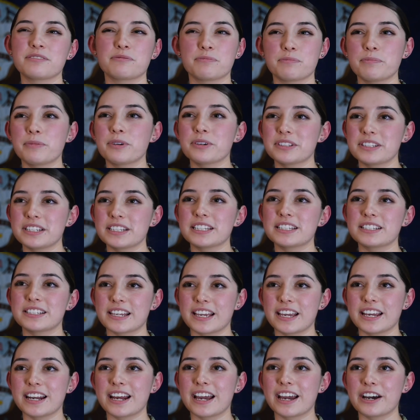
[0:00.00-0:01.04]
mostly
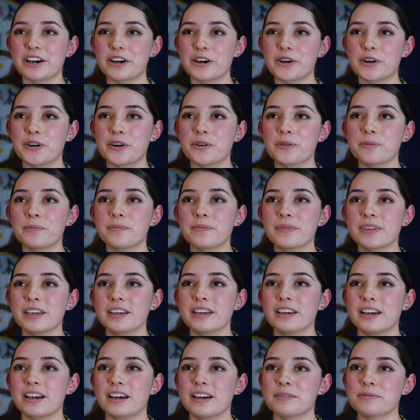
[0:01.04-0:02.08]
staying at home,
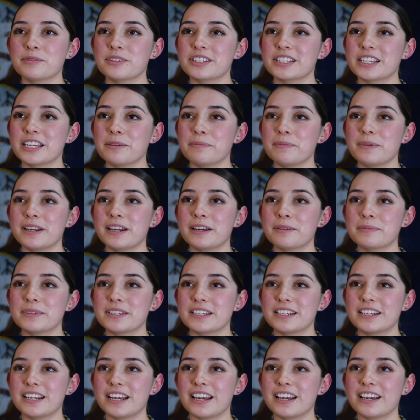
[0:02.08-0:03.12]
just keeping up
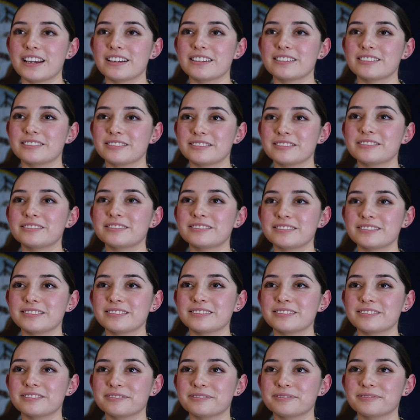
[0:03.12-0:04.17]
to date.
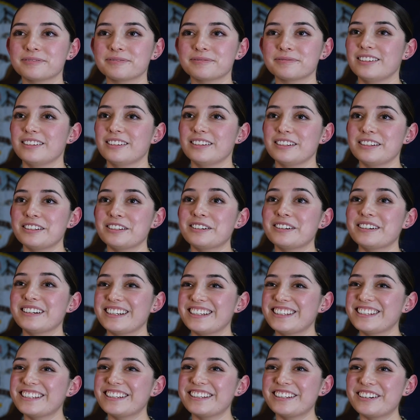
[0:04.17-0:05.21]

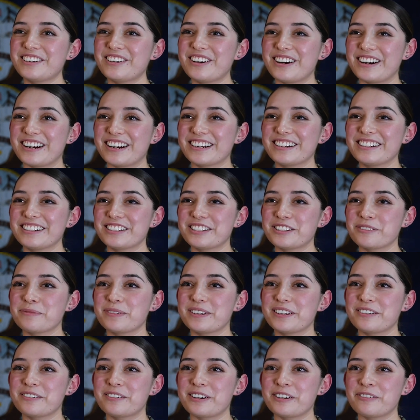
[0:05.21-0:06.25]
It's a little hard to
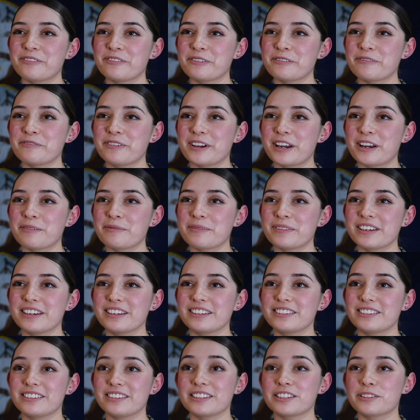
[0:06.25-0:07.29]
be away from
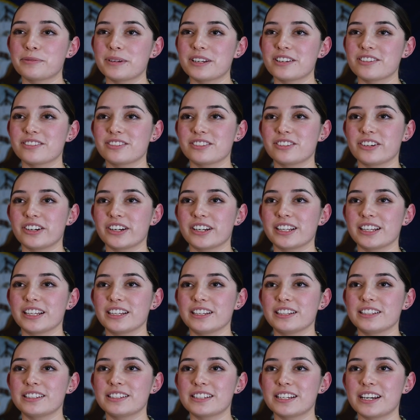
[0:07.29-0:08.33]
family, especially during
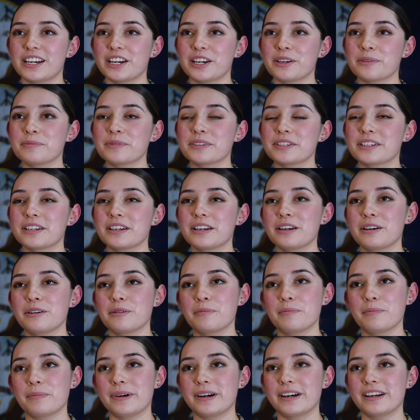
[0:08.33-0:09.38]
these times,
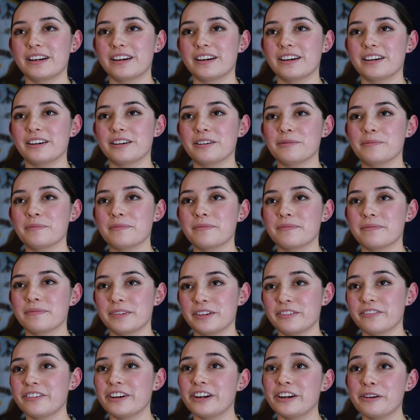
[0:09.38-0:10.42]
but
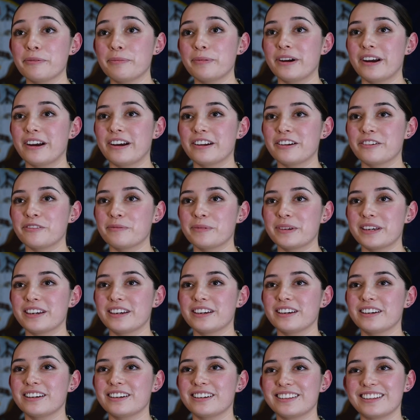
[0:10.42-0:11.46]
they're very proud of
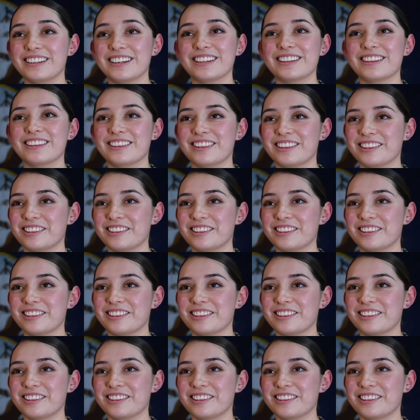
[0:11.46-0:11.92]
me. They